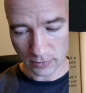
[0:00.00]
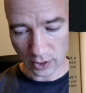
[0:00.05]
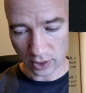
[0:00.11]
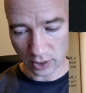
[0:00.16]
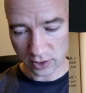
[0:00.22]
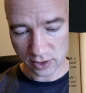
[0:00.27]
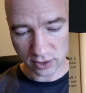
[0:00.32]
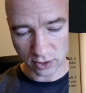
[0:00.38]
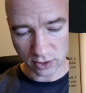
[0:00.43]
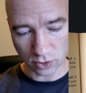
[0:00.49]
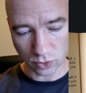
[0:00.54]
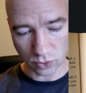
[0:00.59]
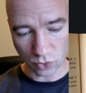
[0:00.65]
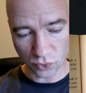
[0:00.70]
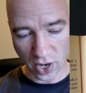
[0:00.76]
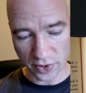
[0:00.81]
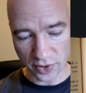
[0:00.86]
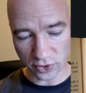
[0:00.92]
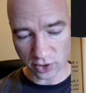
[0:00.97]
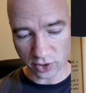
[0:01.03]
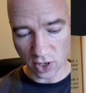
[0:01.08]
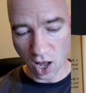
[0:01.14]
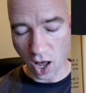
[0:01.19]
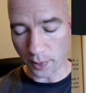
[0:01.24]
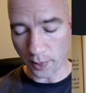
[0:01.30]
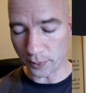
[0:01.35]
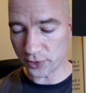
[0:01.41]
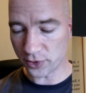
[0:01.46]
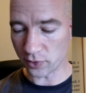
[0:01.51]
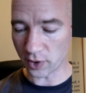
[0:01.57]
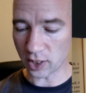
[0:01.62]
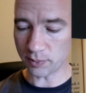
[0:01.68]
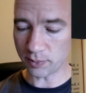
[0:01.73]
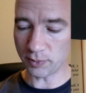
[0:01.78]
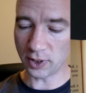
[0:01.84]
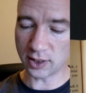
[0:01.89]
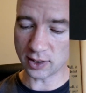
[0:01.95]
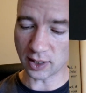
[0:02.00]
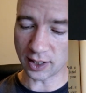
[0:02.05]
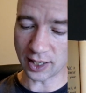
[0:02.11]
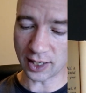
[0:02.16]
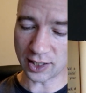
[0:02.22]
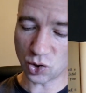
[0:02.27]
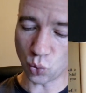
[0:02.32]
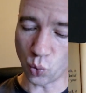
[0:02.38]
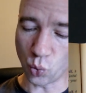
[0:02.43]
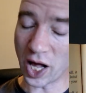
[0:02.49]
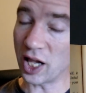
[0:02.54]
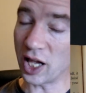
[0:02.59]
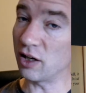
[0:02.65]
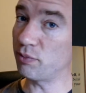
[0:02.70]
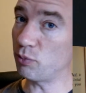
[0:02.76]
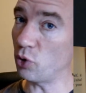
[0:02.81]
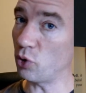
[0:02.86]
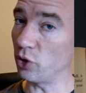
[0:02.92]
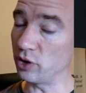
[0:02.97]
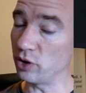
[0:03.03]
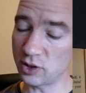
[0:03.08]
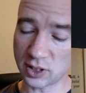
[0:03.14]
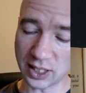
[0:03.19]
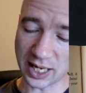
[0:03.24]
So rounded up. So that means I get 12 points